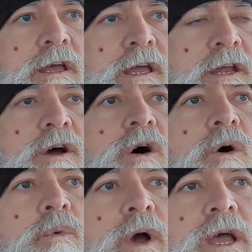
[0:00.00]
in
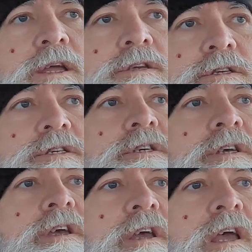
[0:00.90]
all ways,
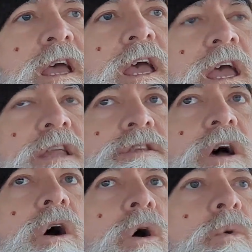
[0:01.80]
and
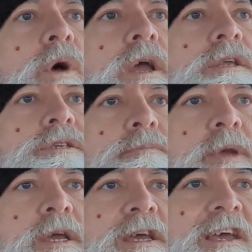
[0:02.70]
to always
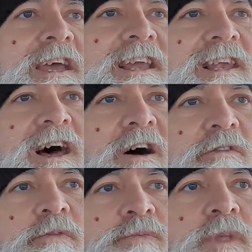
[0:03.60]
be in
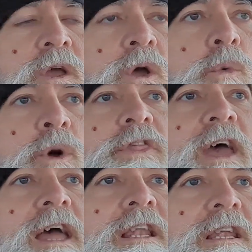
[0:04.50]
love. With
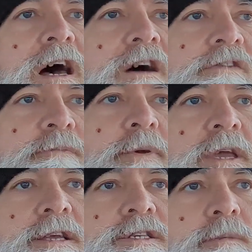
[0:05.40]
that, love,
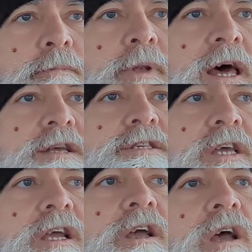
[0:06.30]
peace,
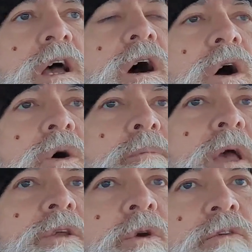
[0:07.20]
blessing, all
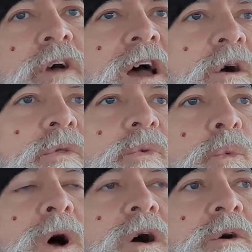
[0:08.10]
manner of health,
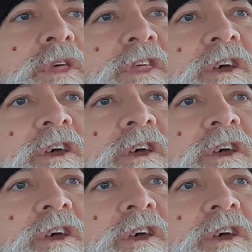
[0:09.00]
wealth,